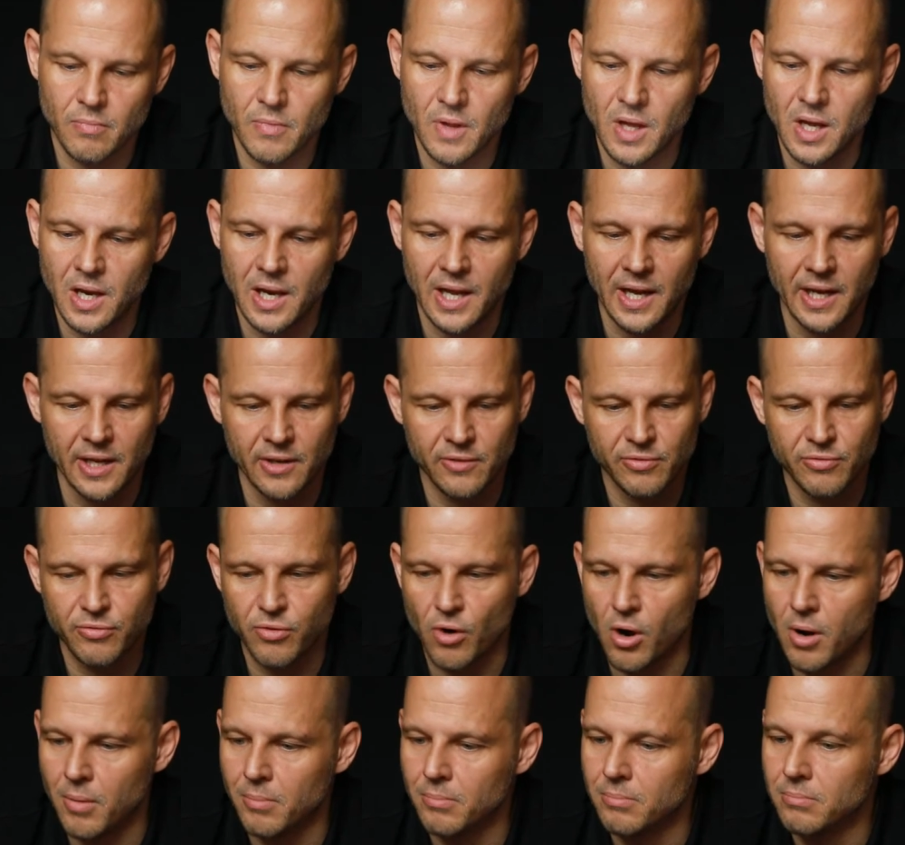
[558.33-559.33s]
light
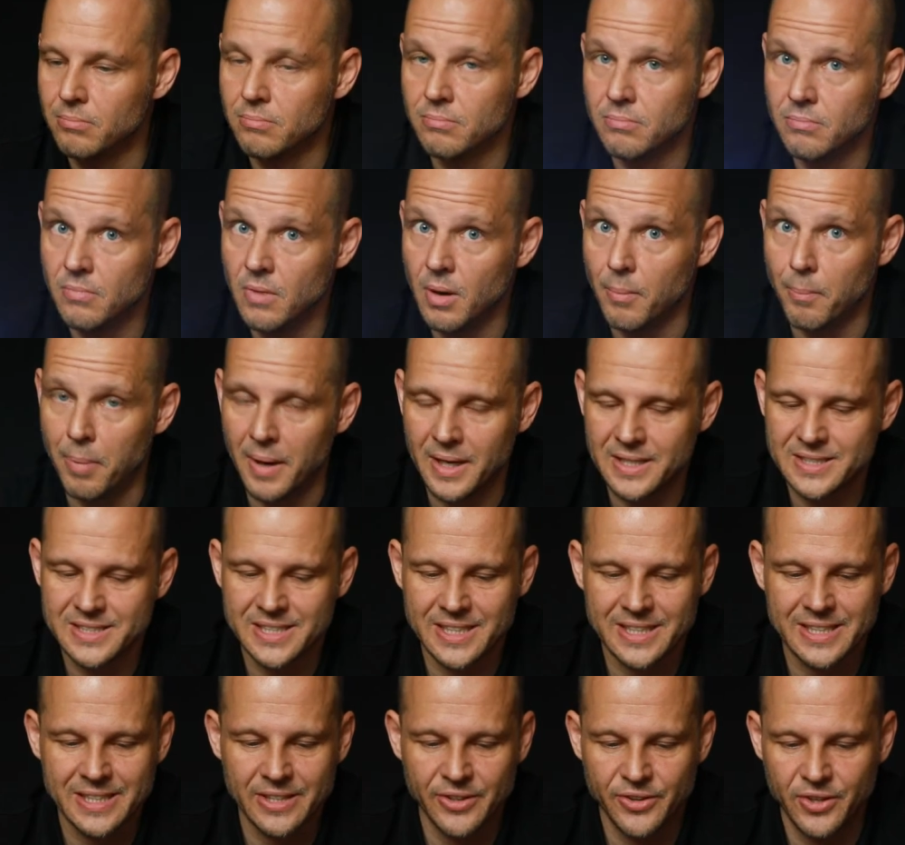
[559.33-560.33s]
from a
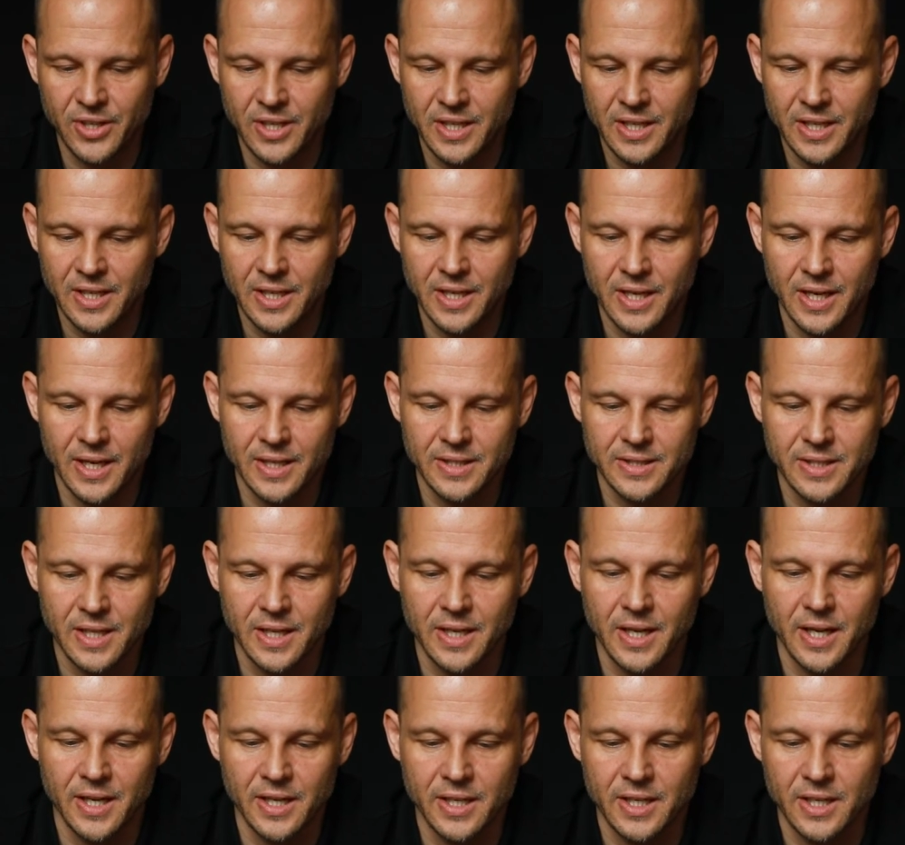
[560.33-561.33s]
bicycle thingy, and then
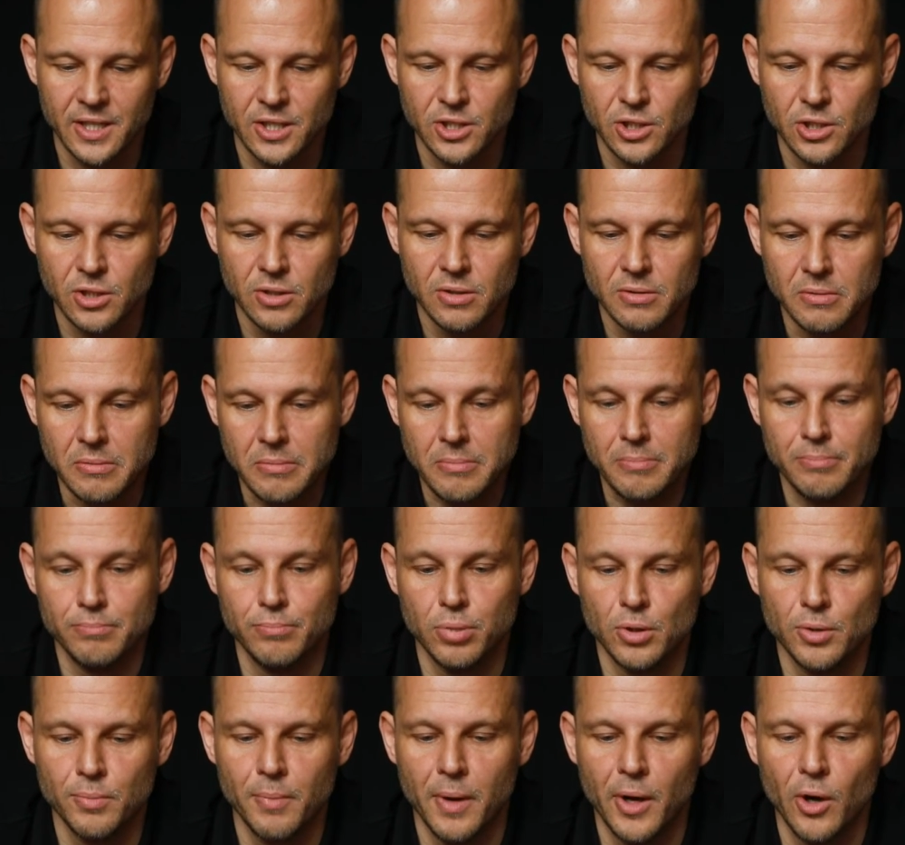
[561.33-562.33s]
I can
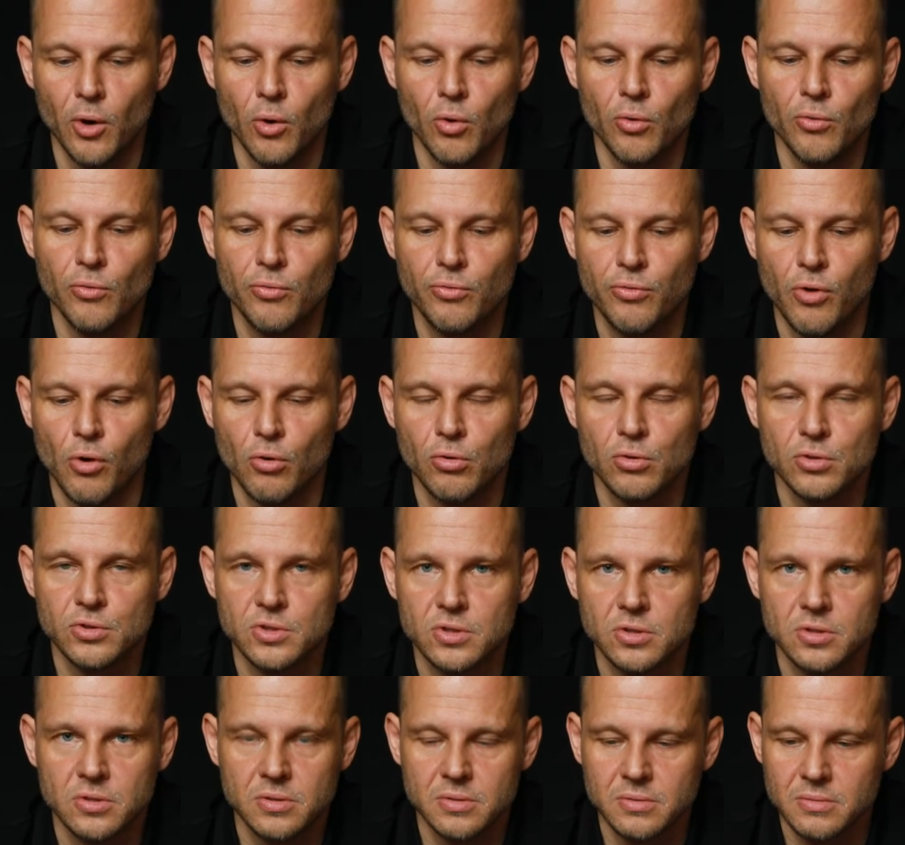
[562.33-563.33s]
build my own
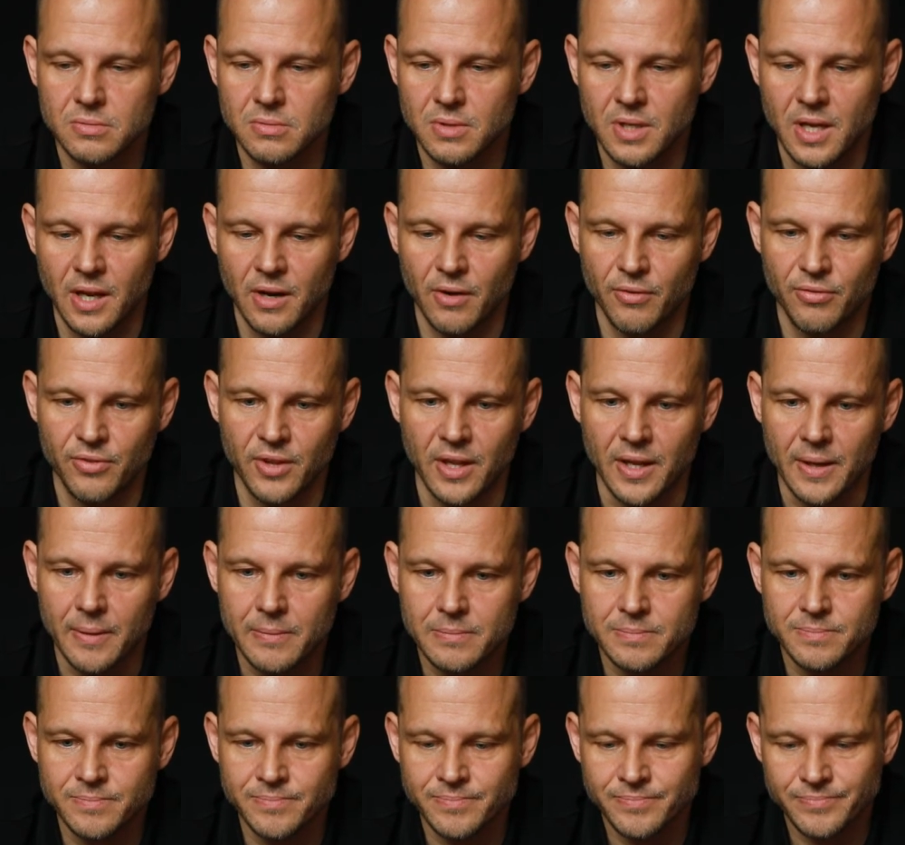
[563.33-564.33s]
focus kind of thing.
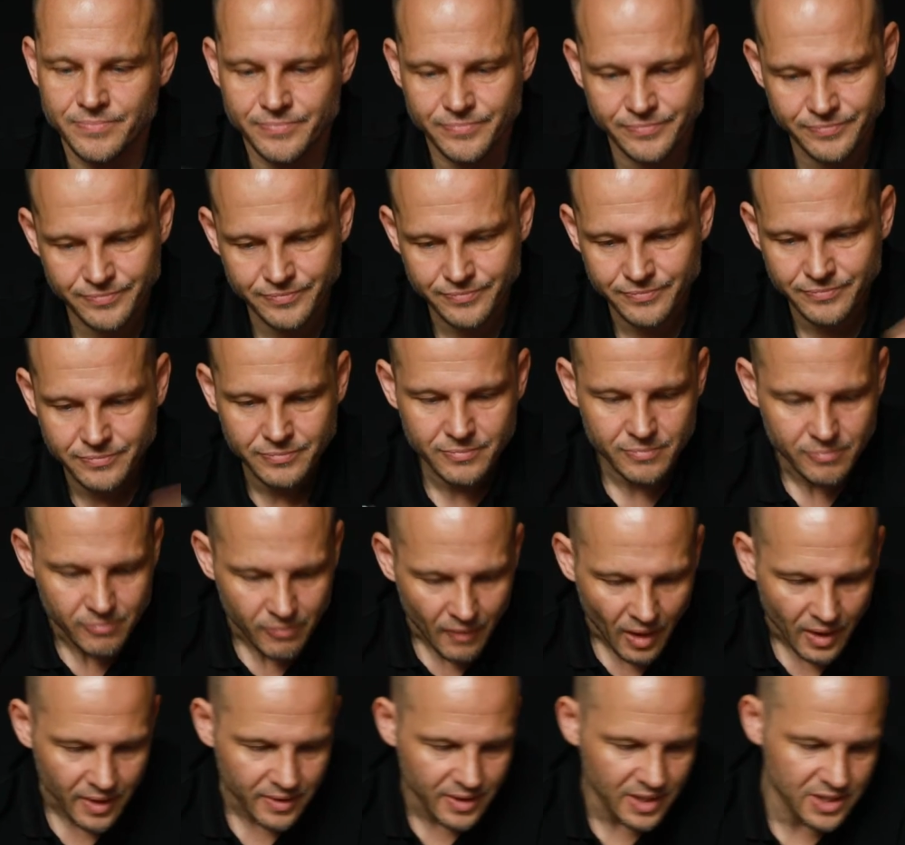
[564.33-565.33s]

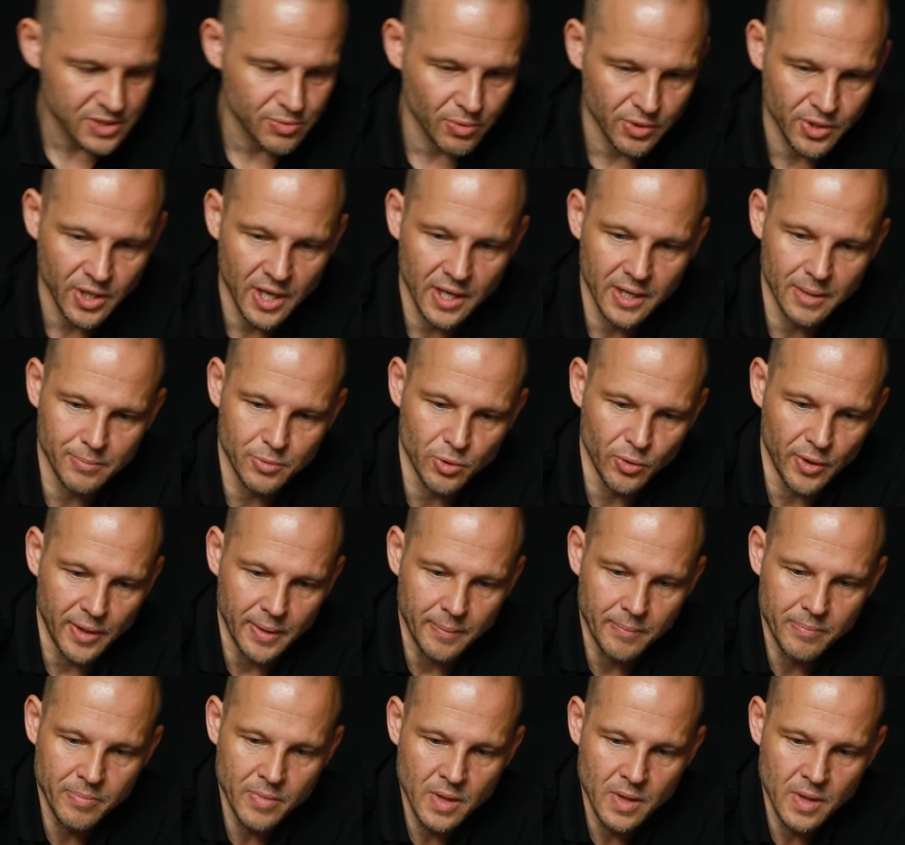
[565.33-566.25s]
That's what you end up doing.